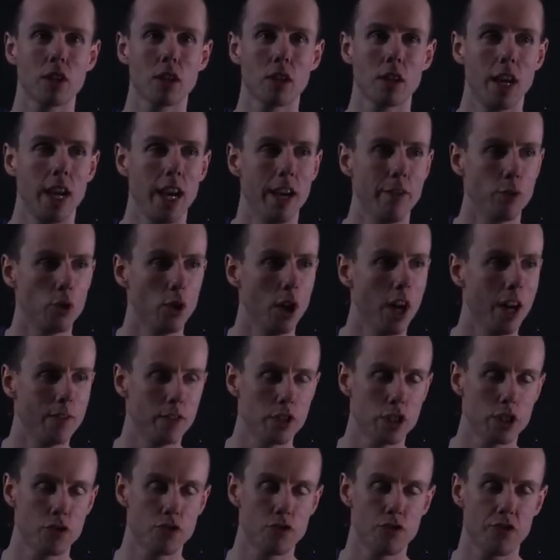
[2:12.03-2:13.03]
if you have a
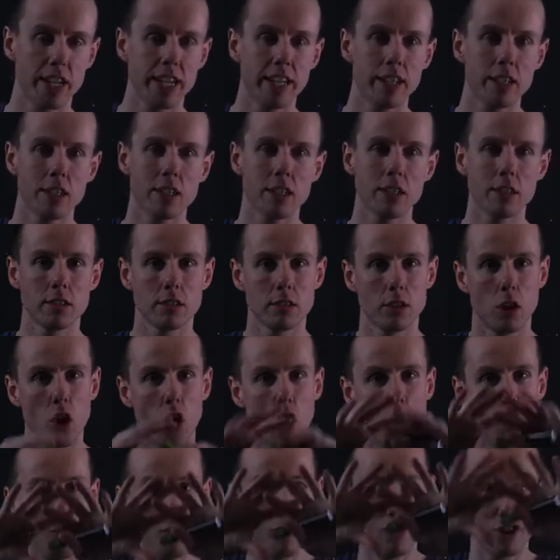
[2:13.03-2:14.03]
sphere
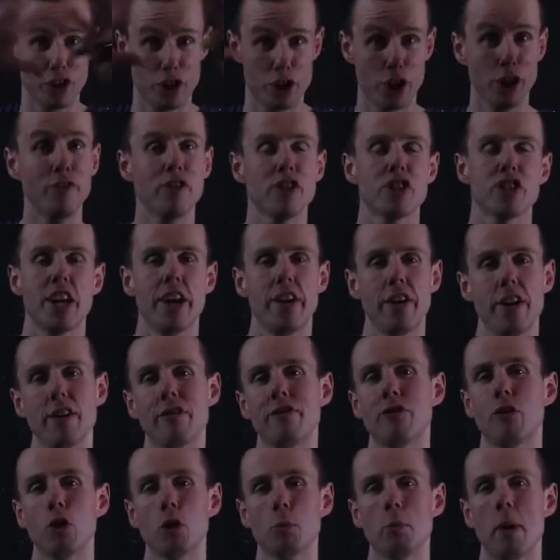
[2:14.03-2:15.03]
of surface area
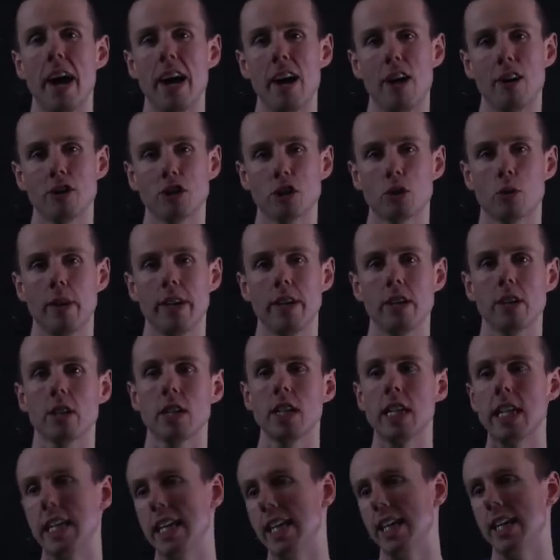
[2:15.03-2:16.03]
4 pi r squared,
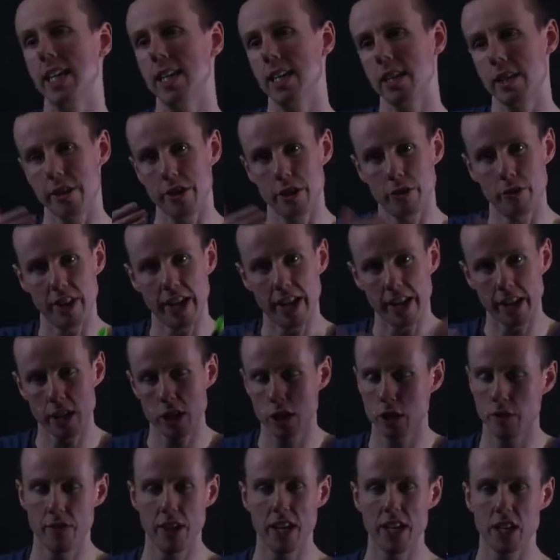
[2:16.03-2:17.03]
the
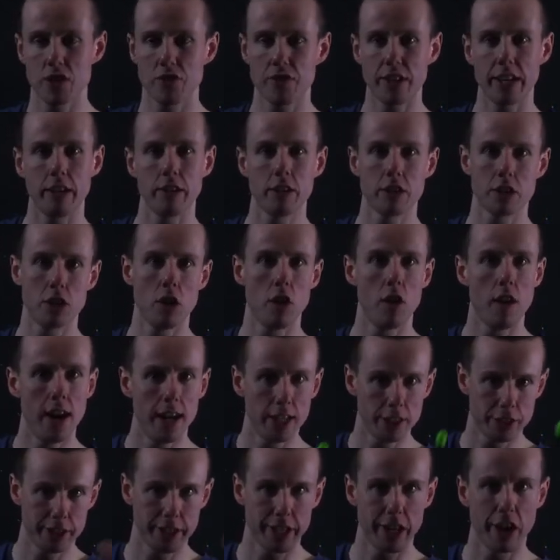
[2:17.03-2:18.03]
radius of that sphere is not
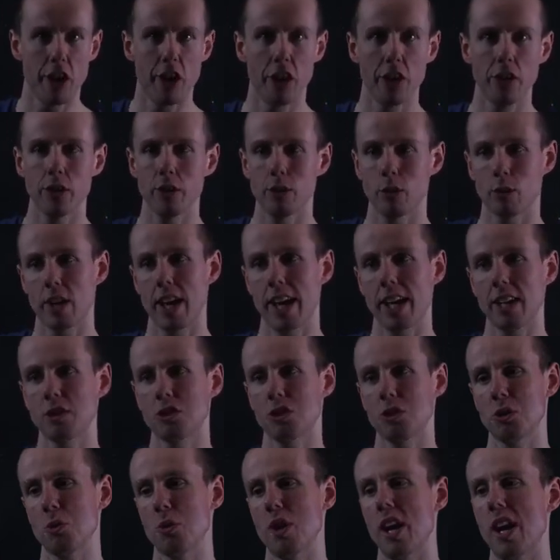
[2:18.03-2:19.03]
actually r. Okay,
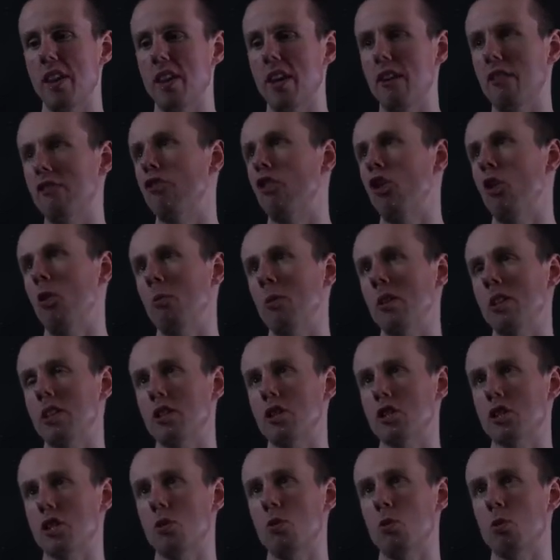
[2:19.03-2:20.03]
so that formula
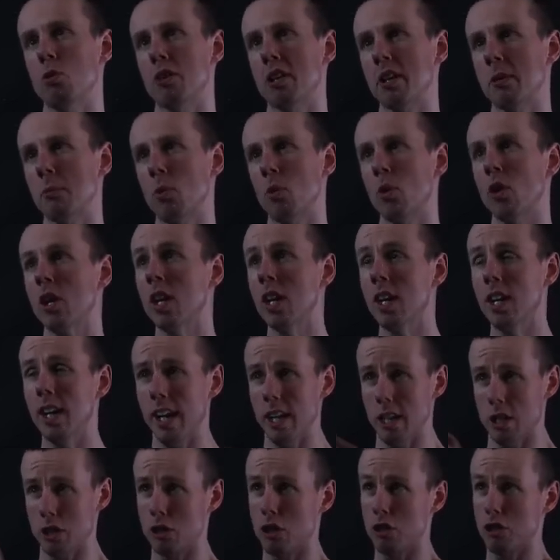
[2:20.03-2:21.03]
doesn't hold anymore,
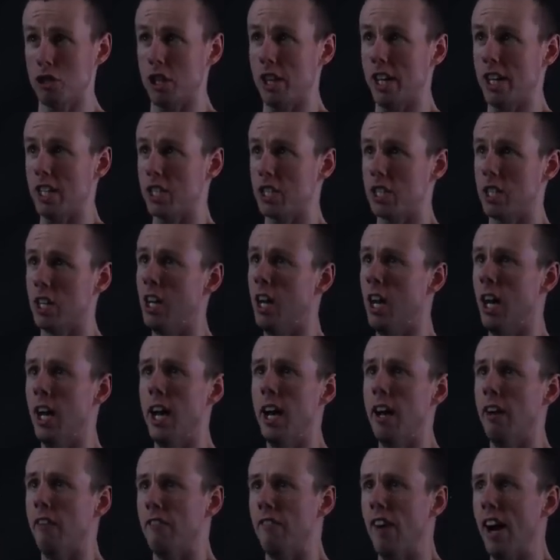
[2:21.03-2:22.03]
and it's because of this
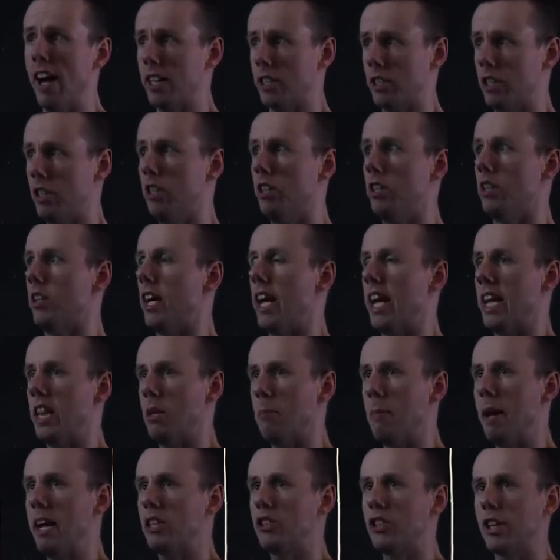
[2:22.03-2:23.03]
factor in the
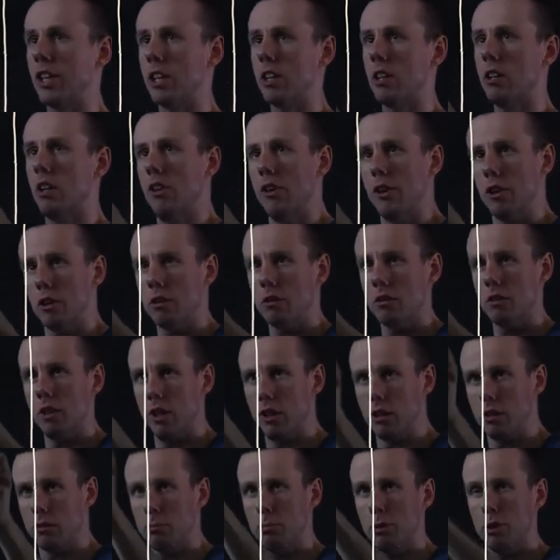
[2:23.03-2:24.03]
metric
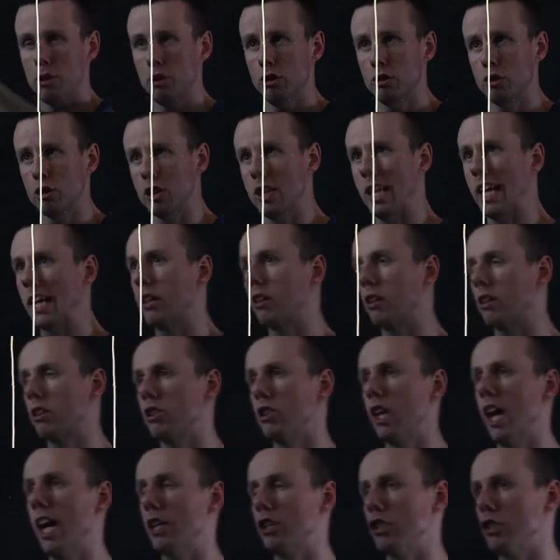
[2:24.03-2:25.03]
that produces length
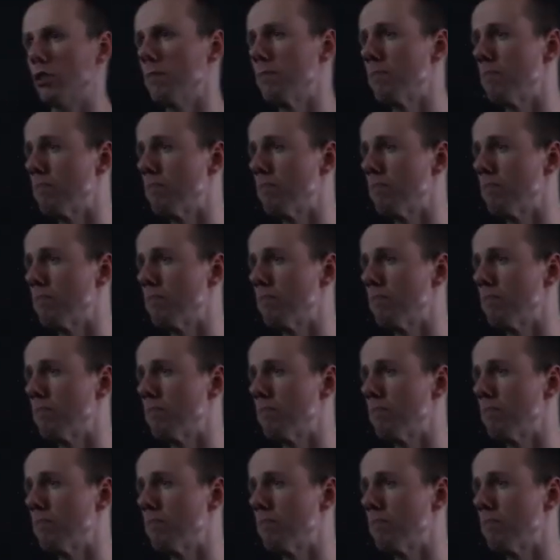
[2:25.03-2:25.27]
contraction.